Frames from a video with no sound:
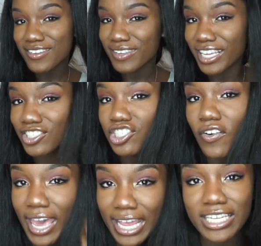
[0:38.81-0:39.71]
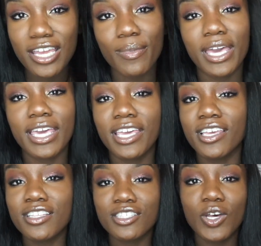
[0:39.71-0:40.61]
but you know I had to get my
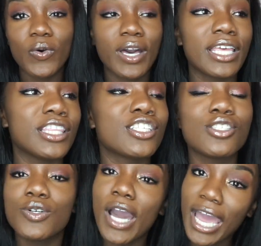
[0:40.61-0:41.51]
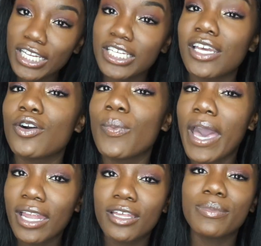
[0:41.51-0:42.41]
hands on this new eyeshadow
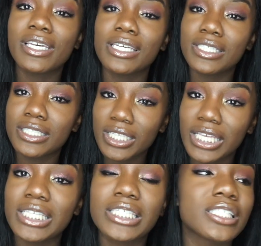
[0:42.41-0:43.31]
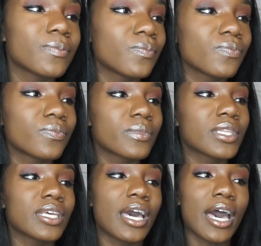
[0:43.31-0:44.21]
palette because sis,
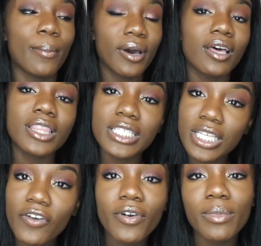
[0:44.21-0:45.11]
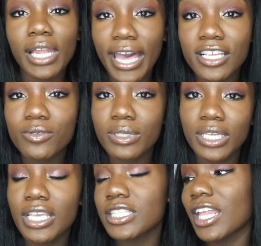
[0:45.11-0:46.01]
I bought the stuff from the last
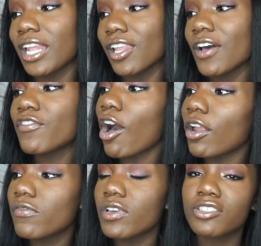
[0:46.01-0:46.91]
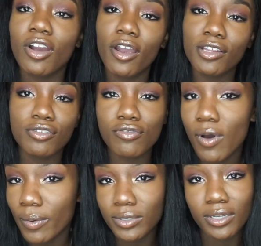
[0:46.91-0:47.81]
release and I loved all of it so I already knew
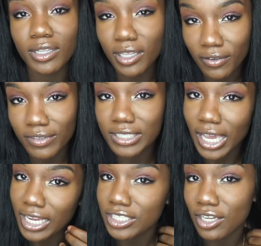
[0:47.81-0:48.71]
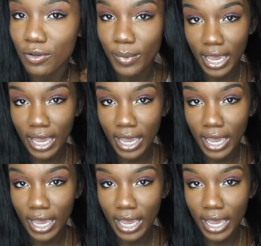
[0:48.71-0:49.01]
I was going to love this eyeshadow